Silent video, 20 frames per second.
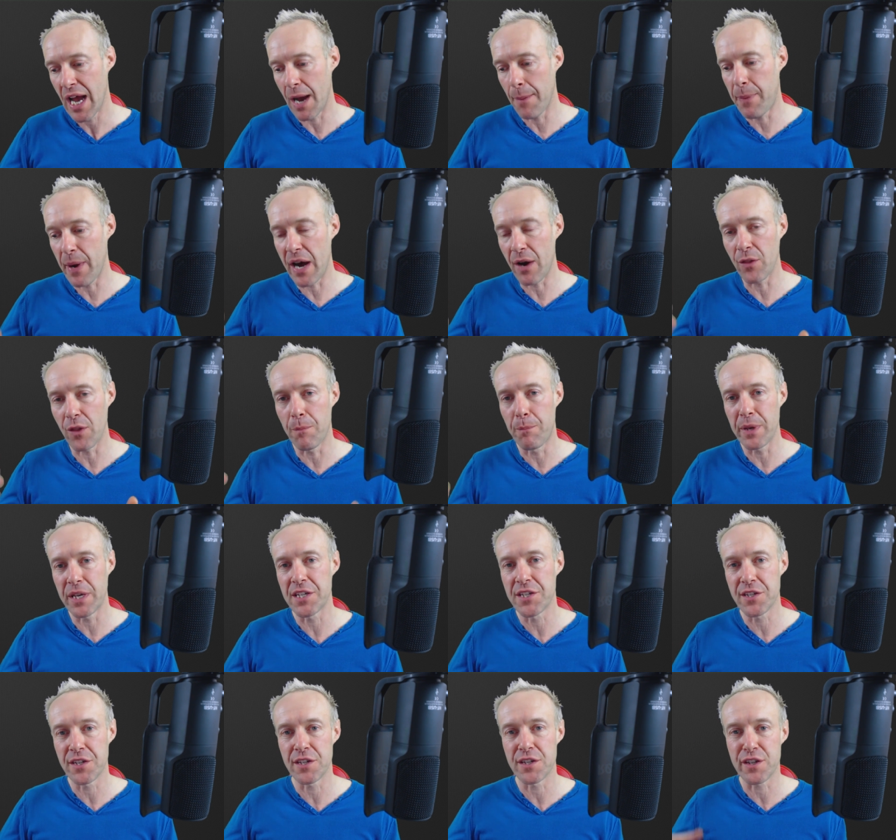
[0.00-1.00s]
about the
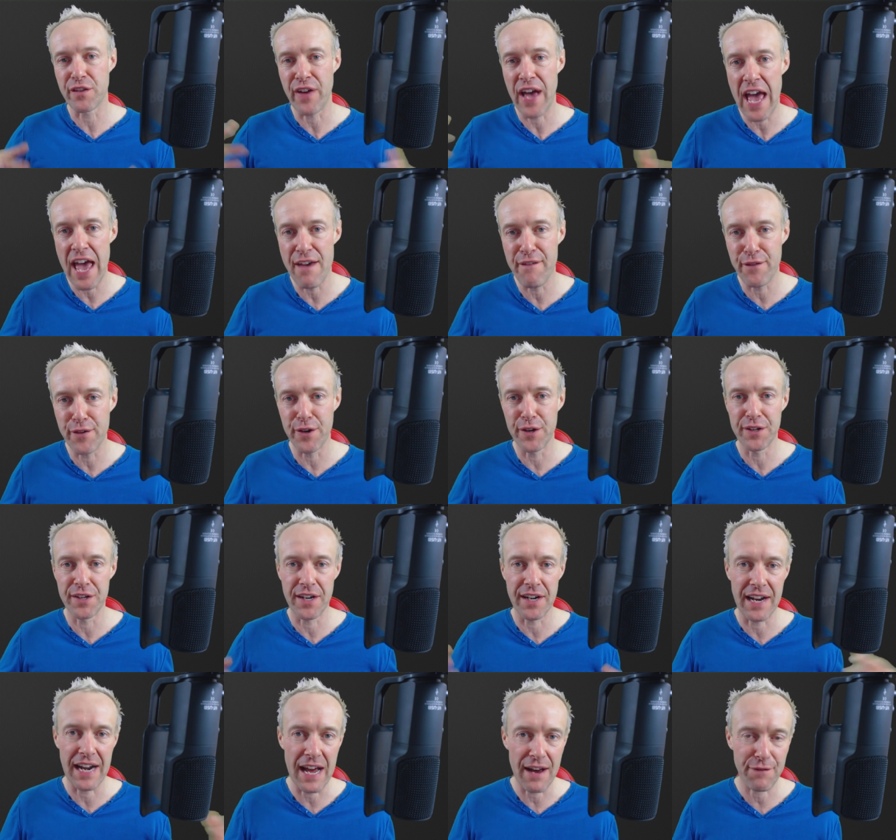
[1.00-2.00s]
business of heaven and
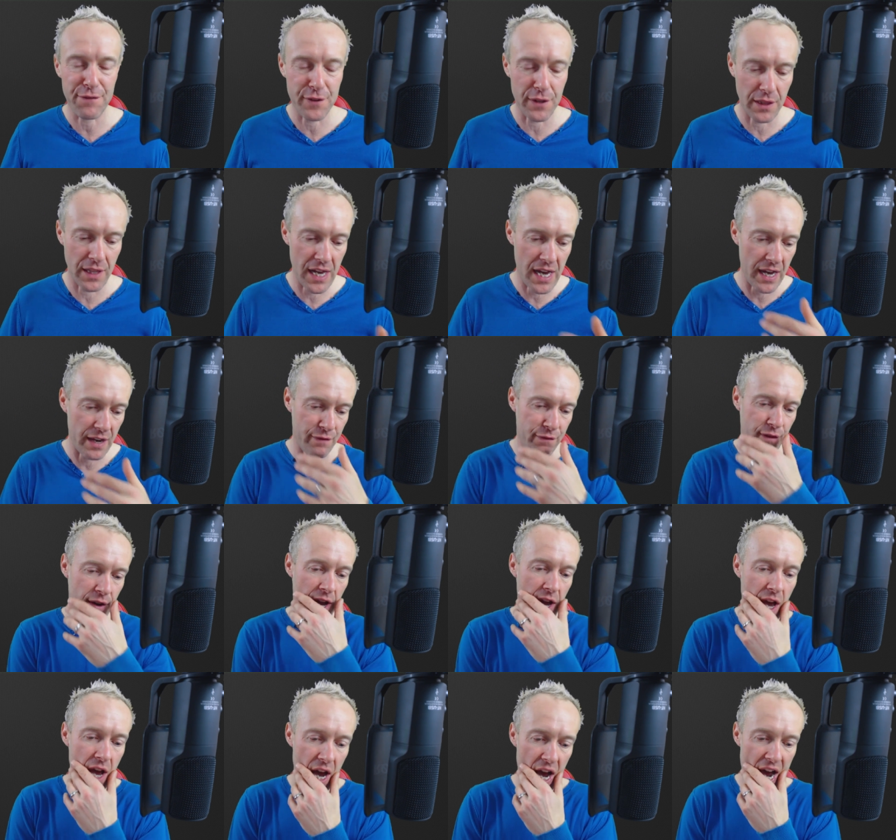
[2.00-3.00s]
an afterlife
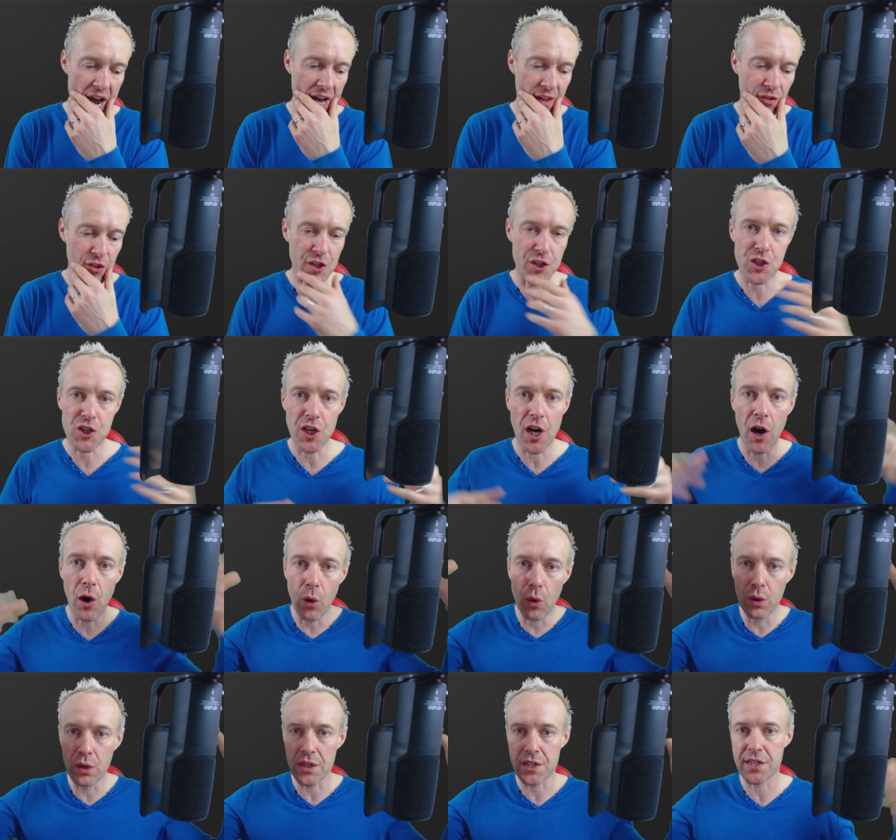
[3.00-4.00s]
and the
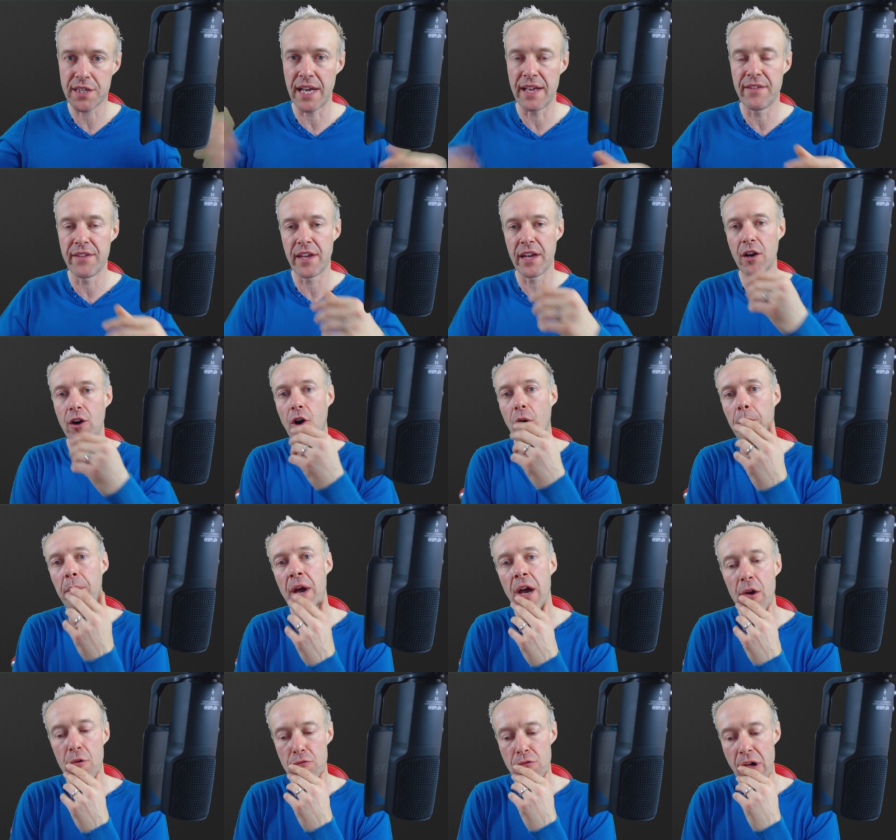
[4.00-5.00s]
soul ascending up,
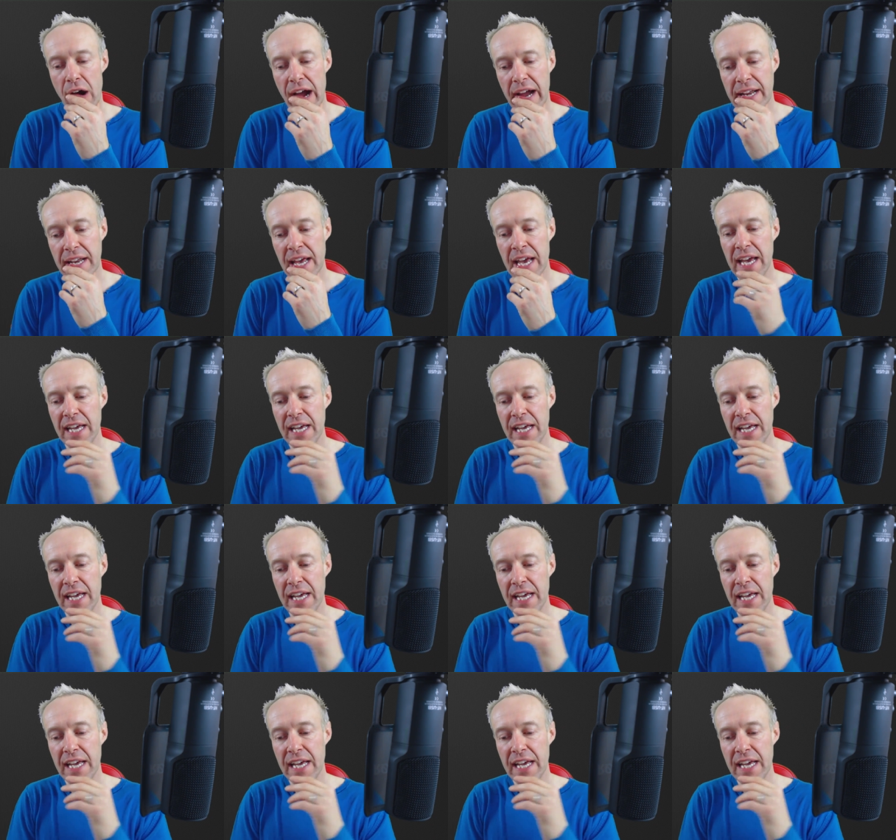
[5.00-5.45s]
right?